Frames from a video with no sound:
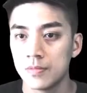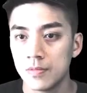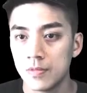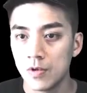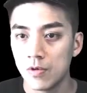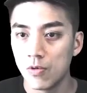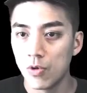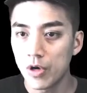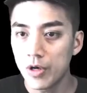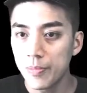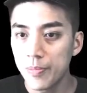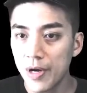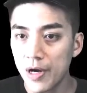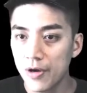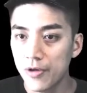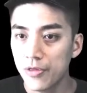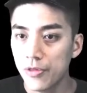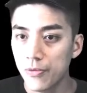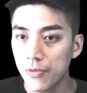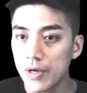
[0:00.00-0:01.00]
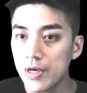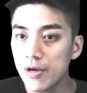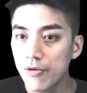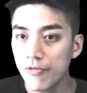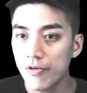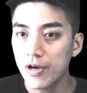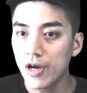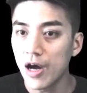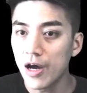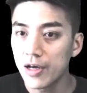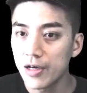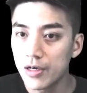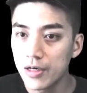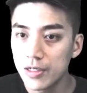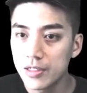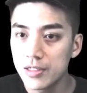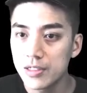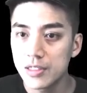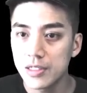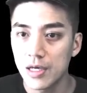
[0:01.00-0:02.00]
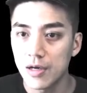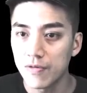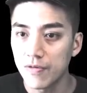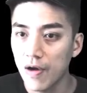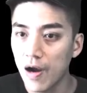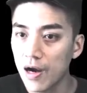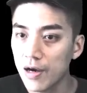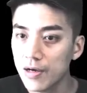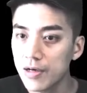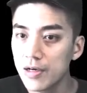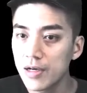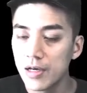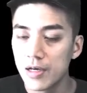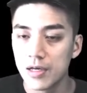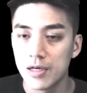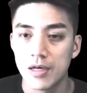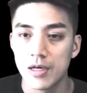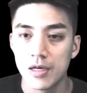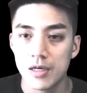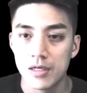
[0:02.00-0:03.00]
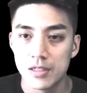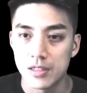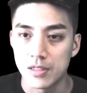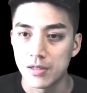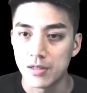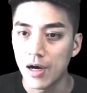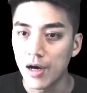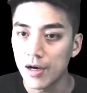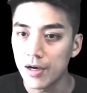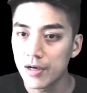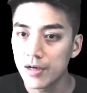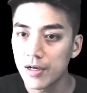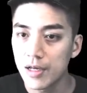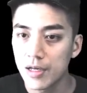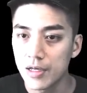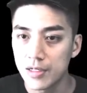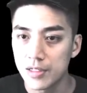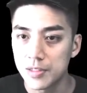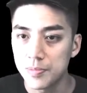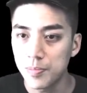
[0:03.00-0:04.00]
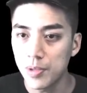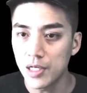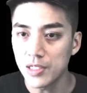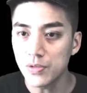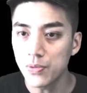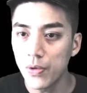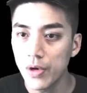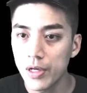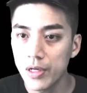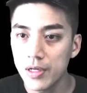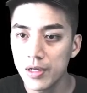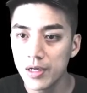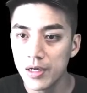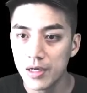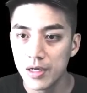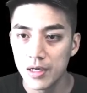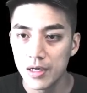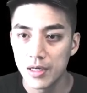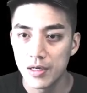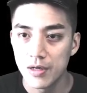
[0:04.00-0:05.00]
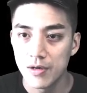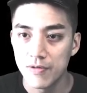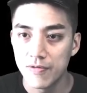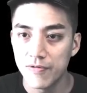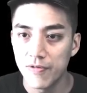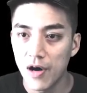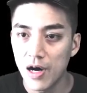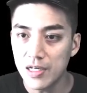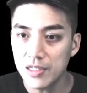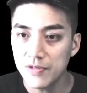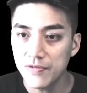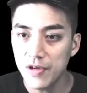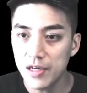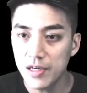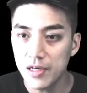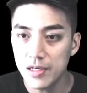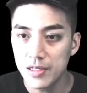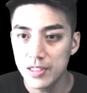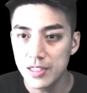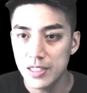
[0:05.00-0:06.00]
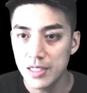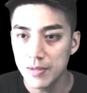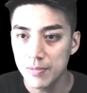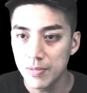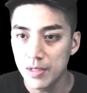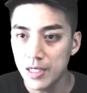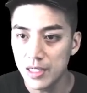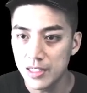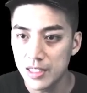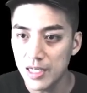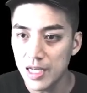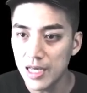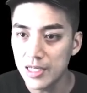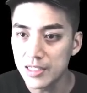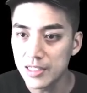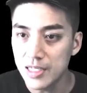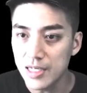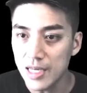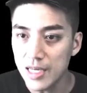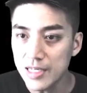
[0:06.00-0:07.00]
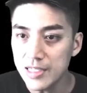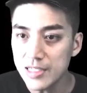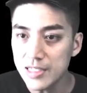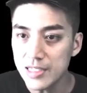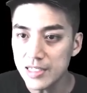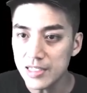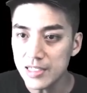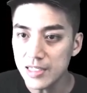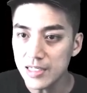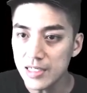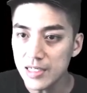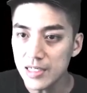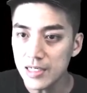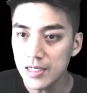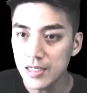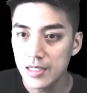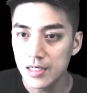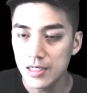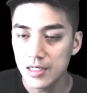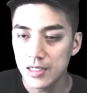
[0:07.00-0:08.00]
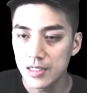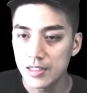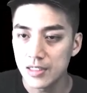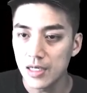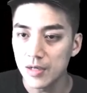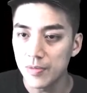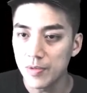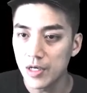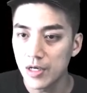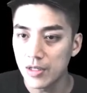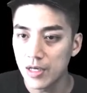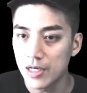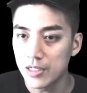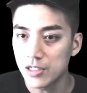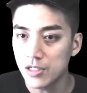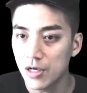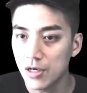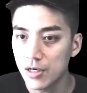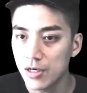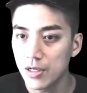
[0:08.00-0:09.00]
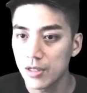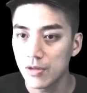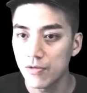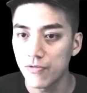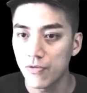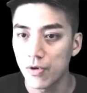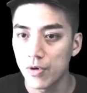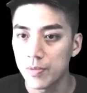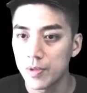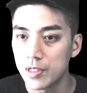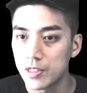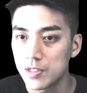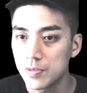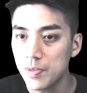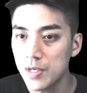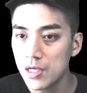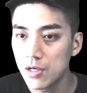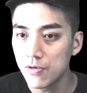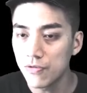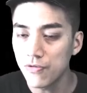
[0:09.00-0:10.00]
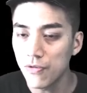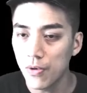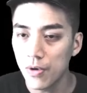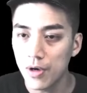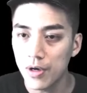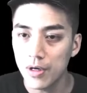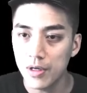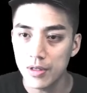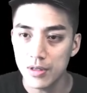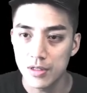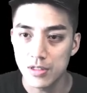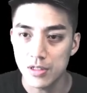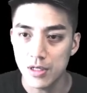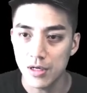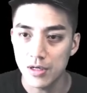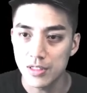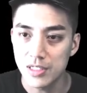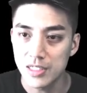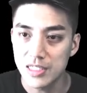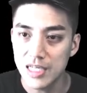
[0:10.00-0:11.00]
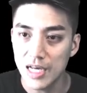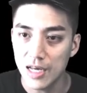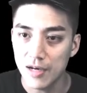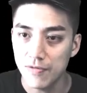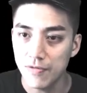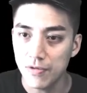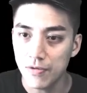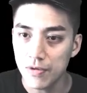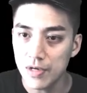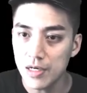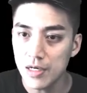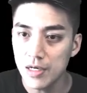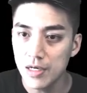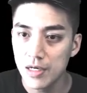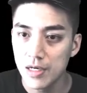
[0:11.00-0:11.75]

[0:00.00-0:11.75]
We'll compare 3 different ions of iron. So iron is +1. Phosphate, because it ends in ATE, is going to be on that chart. The formula is PO4. The charge is -3.